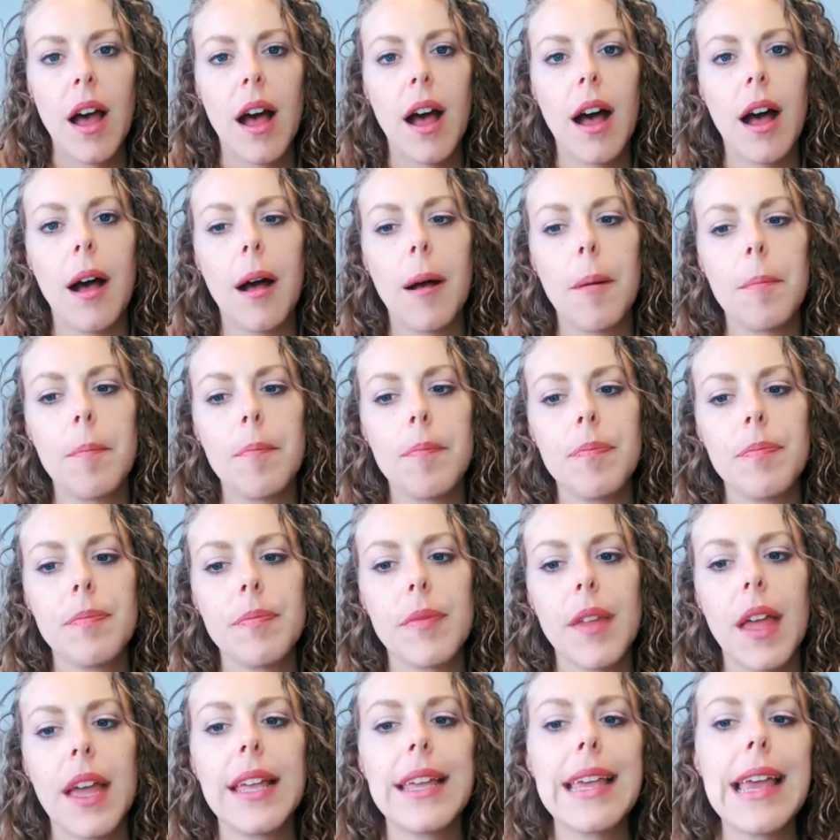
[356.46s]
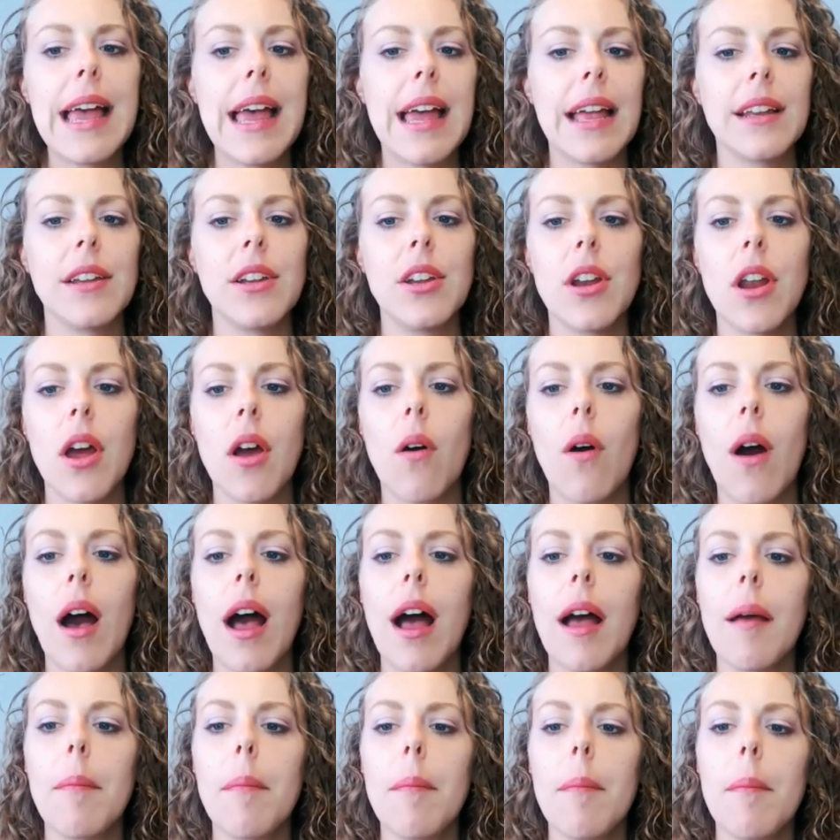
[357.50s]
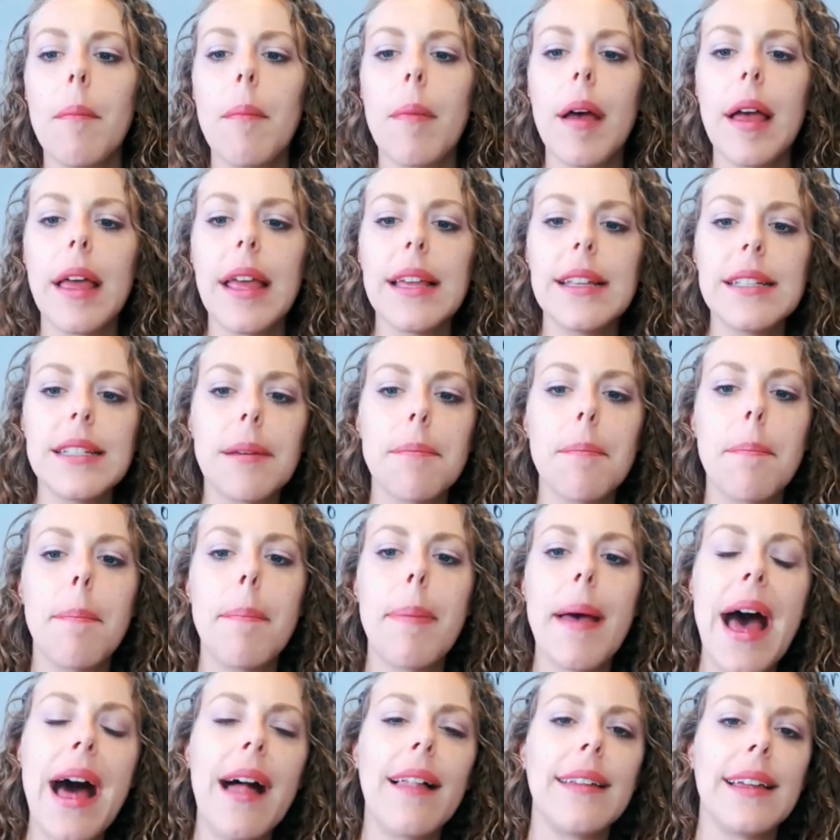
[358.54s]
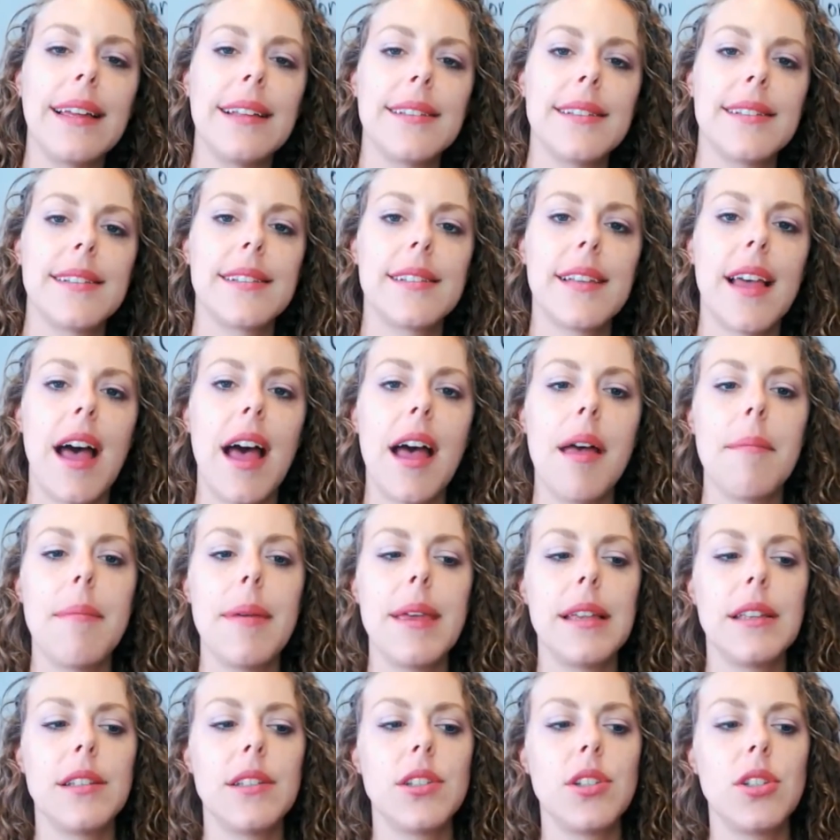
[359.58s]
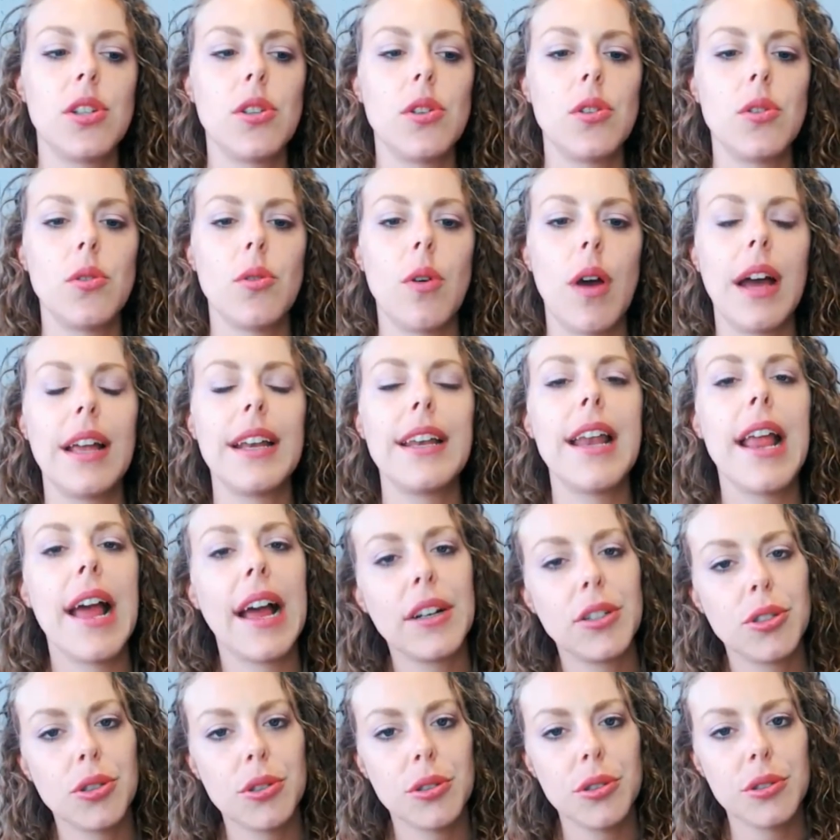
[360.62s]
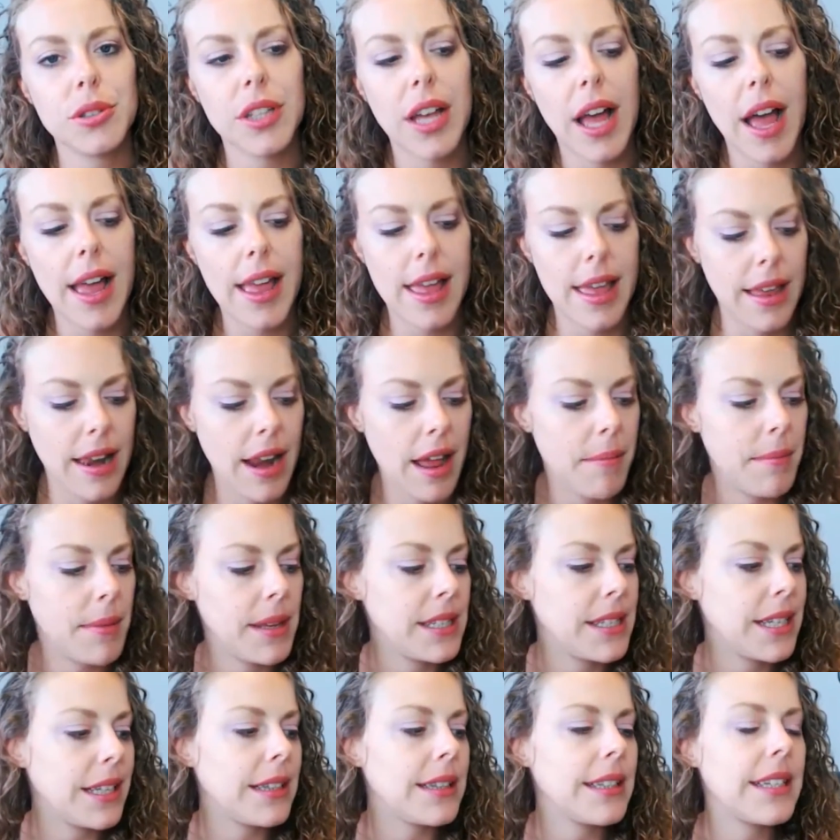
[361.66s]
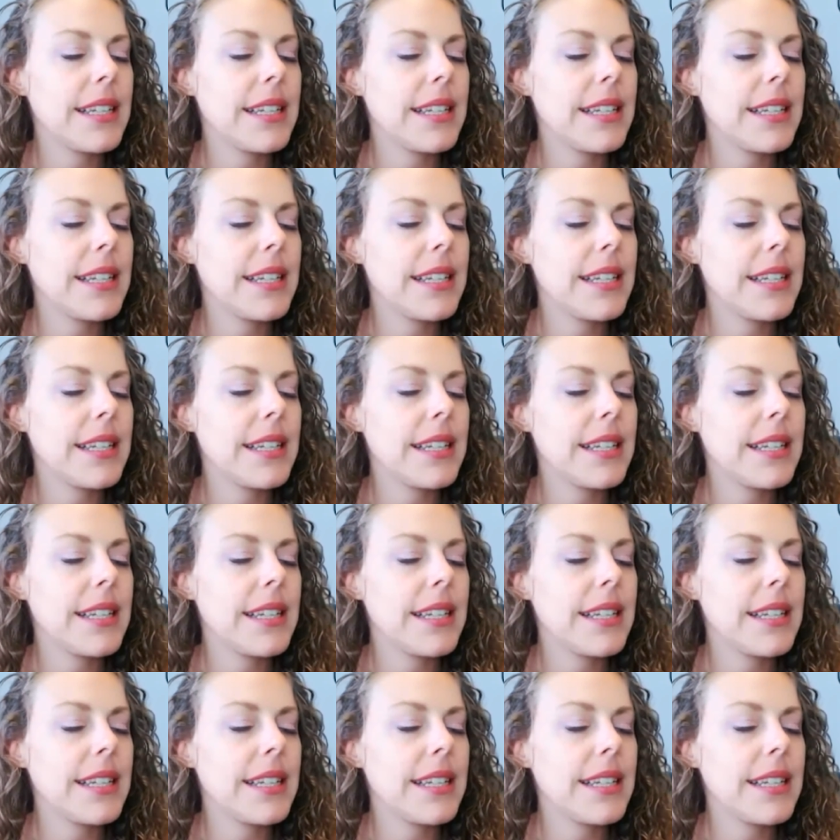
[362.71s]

Um, again, you know, I'm into balance. I'm into a natural diet. I'm into